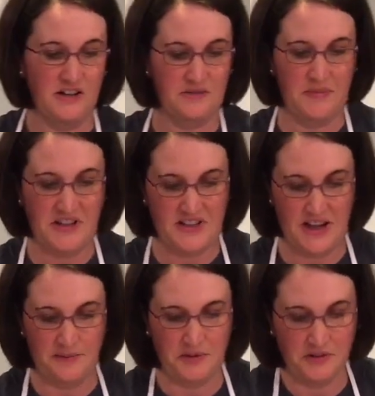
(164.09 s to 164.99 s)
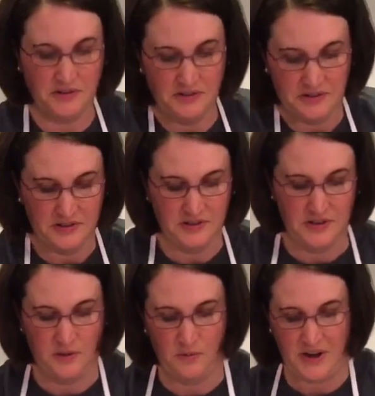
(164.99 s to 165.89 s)
to my table
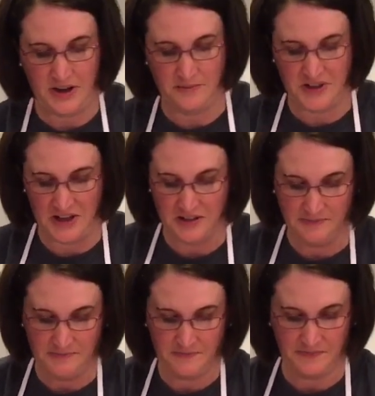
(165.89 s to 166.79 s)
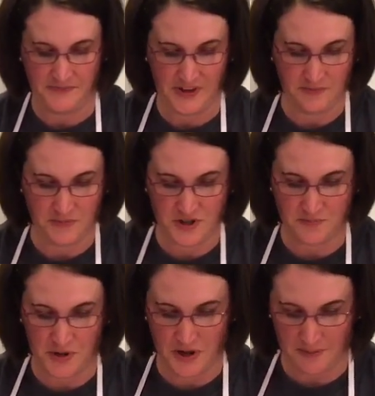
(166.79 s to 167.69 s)
when I'm done.
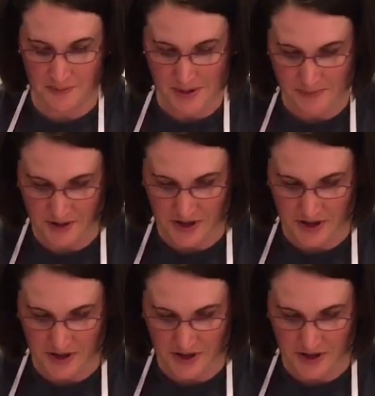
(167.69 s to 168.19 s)
Just put it on my paper